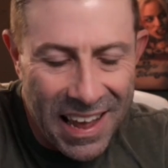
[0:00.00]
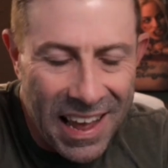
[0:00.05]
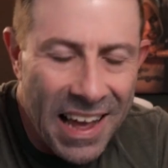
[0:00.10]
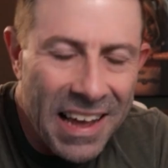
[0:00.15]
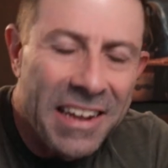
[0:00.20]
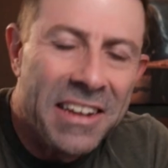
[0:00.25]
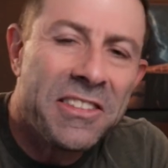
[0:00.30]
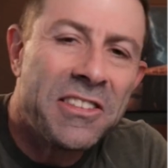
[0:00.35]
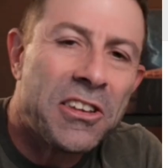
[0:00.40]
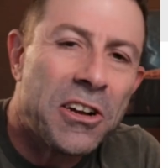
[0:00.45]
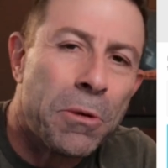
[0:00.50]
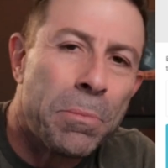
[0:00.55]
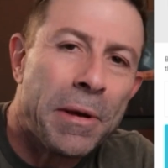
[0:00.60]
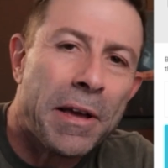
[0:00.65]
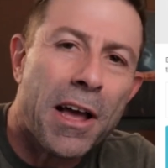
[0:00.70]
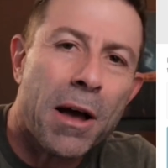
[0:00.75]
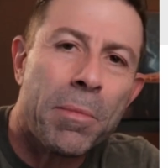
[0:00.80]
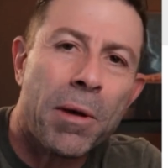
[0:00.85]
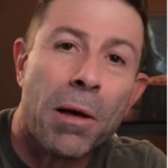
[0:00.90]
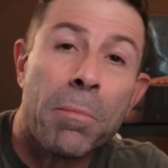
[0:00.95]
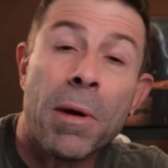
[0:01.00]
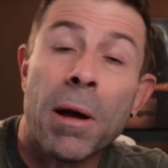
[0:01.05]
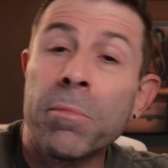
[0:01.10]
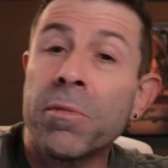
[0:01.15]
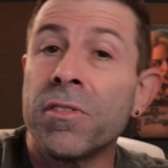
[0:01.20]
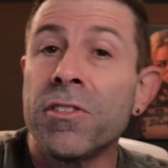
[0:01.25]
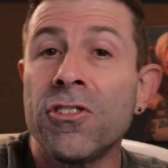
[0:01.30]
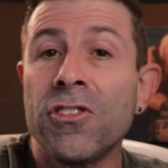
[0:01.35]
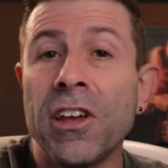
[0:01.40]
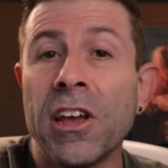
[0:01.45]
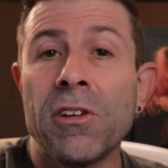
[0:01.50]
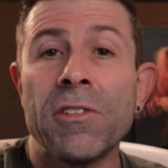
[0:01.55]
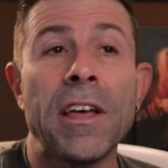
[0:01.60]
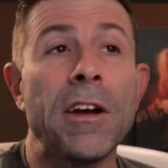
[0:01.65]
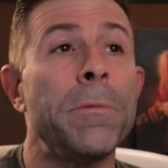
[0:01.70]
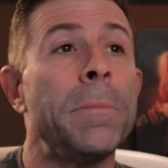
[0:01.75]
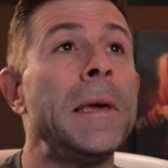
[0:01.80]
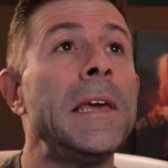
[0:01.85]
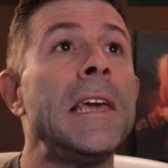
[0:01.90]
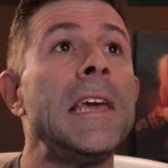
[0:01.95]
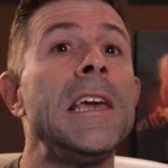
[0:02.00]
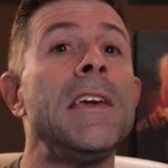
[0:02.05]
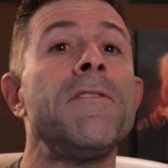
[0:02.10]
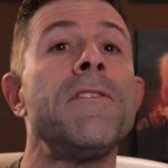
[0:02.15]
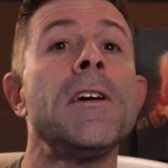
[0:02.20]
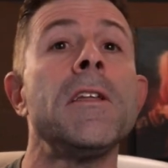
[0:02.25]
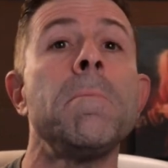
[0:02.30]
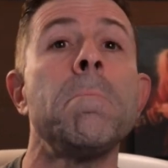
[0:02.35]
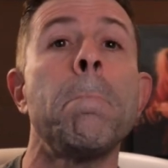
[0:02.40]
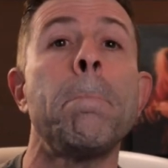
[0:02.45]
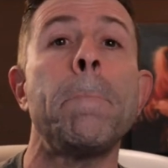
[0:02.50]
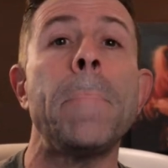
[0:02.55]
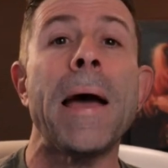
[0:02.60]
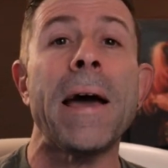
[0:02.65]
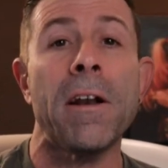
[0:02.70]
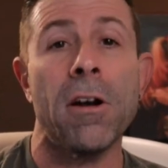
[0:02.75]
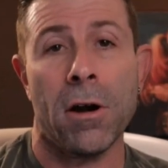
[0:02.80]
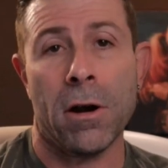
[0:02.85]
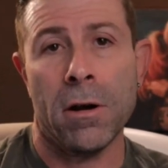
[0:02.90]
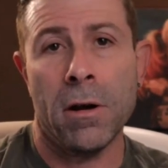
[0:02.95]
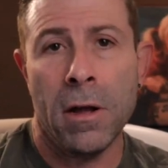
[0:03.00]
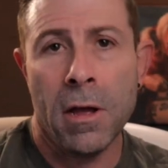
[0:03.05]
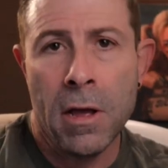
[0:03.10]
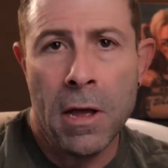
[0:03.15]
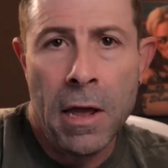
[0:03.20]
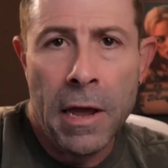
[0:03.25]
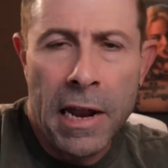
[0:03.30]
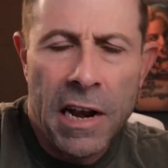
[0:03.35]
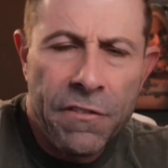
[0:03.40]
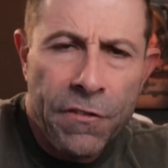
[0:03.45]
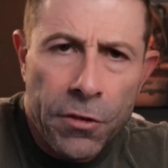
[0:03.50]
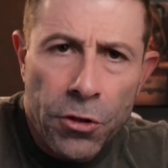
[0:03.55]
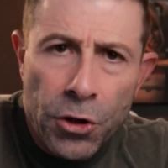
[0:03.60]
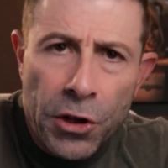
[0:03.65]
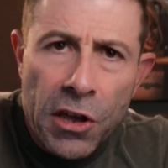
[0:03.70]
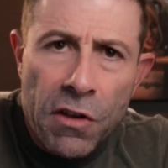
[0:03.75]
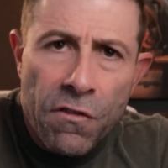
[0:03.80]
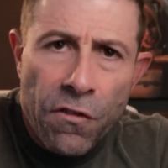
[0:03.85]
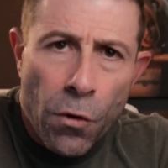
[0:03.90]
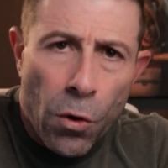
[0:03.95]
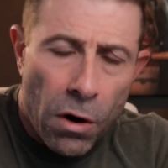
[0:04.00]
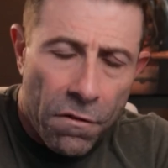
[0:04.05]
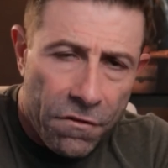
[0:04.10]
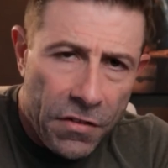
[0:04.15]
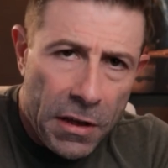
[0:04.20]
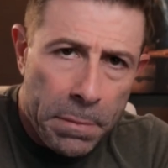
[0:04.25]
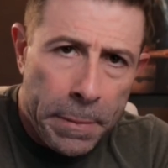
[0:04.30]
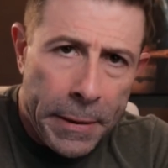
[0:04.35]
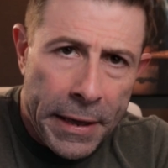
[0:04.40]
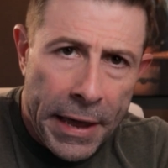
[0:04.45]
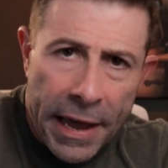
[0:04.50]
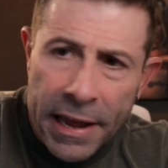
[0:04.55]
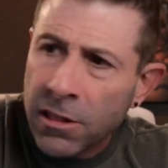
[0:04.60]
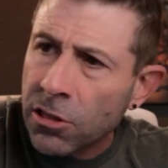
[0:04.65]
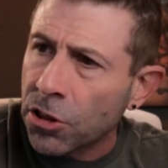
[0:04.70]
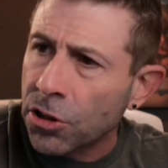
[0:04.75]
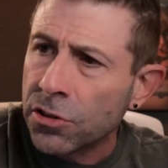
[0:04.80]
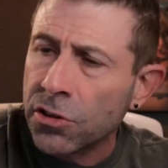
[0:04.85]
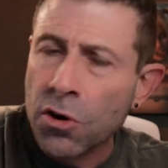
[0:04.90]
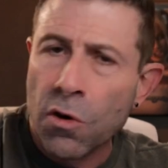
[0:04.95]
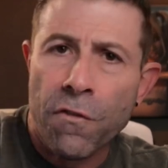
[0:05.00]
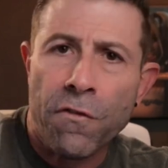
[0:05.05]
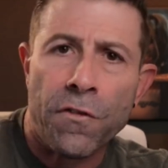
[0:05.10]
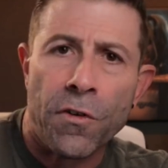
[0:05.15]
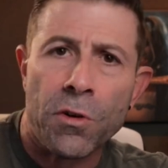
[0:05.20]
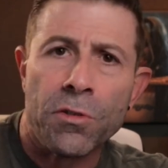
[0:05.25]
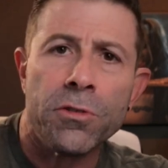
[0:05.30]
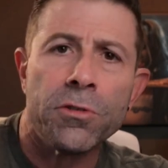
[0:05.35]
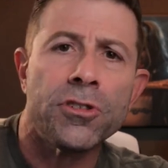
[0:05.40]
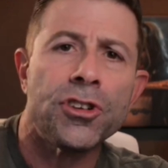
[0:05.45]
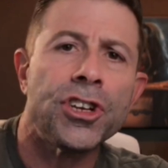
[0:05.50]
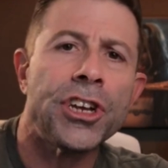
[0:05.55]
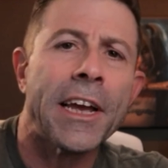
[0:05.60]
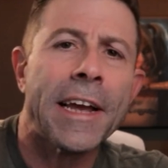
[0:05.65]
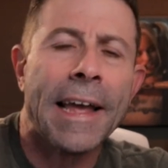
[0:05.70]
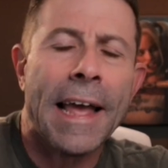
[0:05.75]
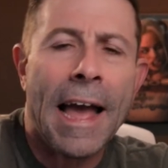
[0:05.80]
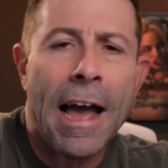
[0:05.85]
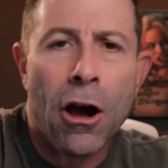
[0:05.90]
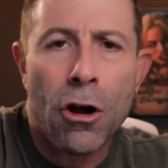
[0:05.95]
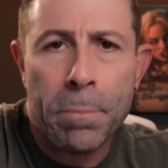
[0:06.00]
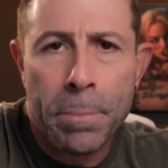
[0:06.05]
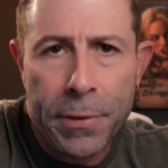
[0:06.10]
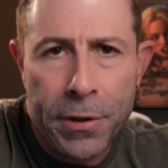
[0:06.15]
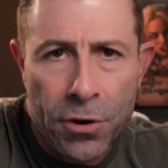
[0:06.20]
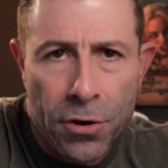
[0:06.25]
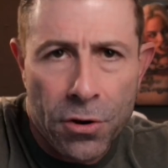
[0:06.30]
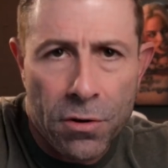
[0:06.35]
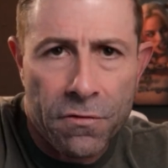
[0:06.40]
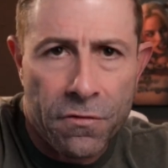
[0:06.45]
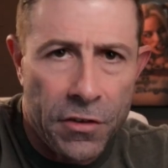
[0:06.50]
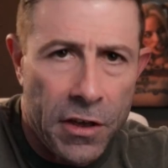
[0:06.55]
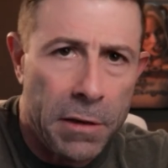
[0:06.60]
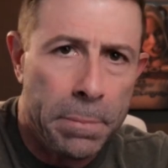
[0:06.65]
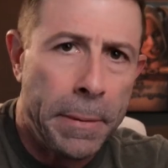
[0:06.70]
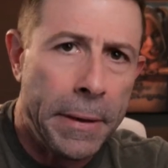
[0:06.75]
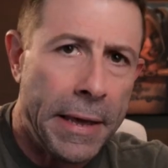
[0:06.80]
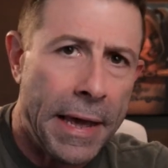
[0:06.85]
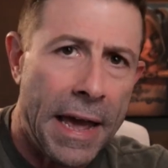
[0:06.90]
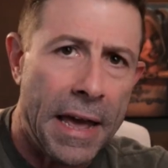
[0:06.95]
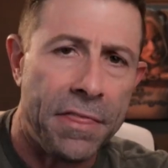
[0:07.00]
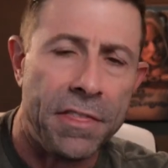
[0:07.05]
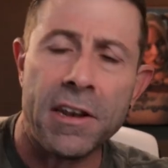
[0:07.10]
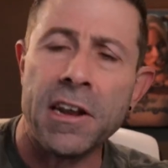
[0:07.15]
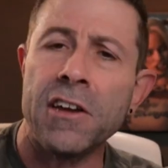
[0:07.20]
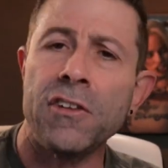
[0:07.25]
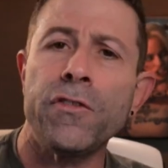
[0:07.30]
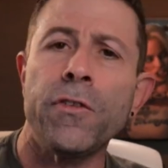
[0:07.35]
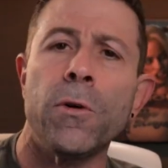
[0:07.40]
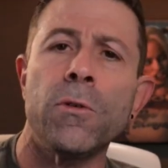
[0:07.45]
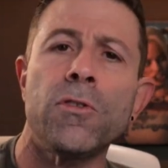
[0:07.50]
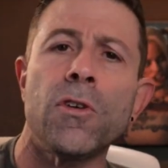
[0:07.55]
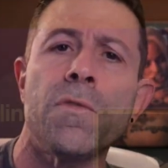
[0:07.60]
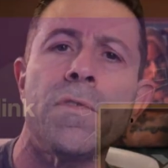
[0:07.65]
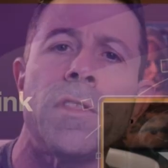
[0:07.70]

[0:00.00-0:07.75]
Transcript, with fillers: consider becoming a member of the channel. That would be even better. And if you're looking for a VPN, look no further. Check out Pure VPN. The nice folks over